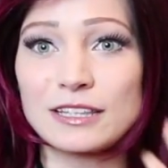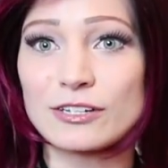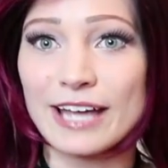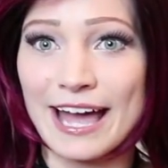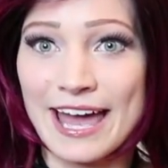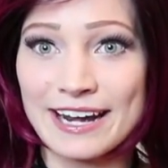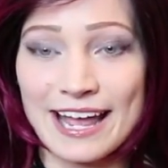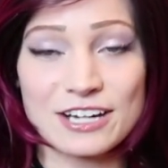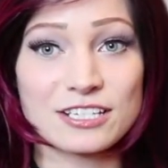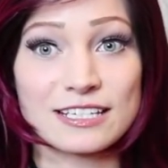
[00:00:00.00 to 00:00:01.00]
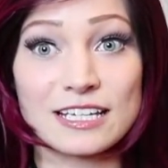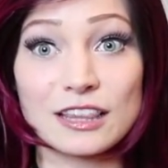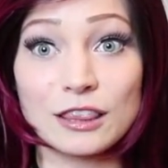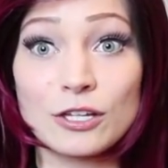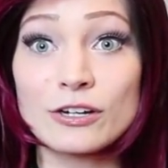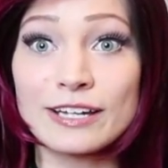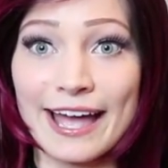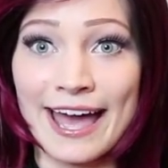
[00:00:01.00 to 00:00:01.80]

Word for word: to look ahead and actually look